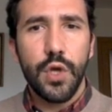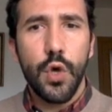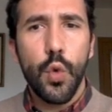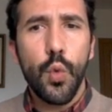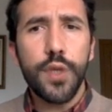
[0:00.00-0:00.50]

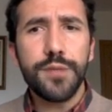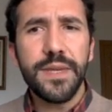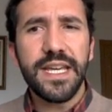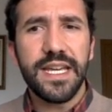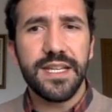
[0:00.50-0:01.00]
What
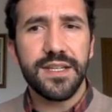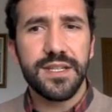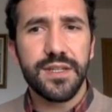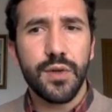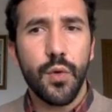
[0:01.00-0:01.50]

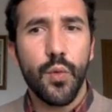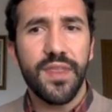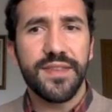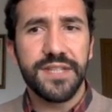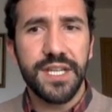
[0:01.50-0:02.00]
begins
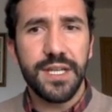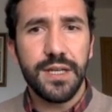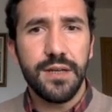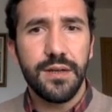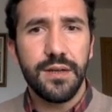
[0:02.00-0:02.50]
with T,
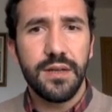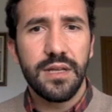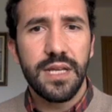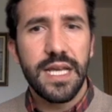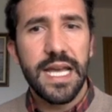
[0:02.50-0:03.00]

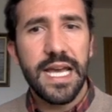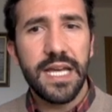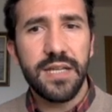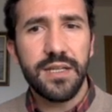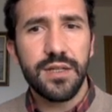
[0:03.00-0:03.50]

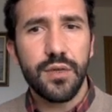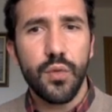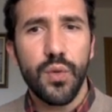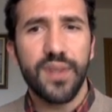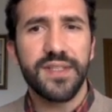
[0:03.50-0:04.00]
ends
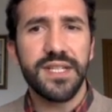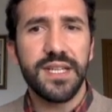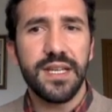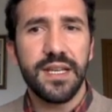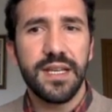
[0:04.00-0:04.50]
with
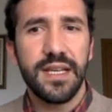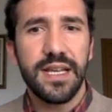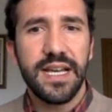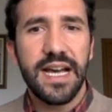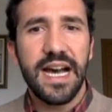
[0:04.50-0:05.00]
T,
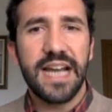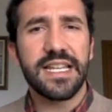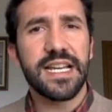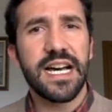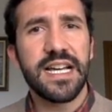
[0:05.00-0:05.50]
and
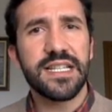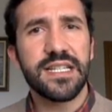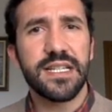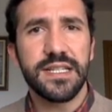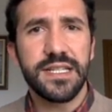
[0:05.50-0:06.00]

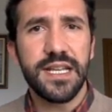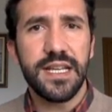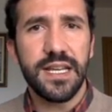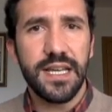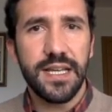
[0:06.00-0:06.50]
has
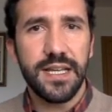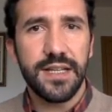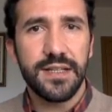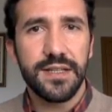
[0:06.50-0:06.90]
T in it?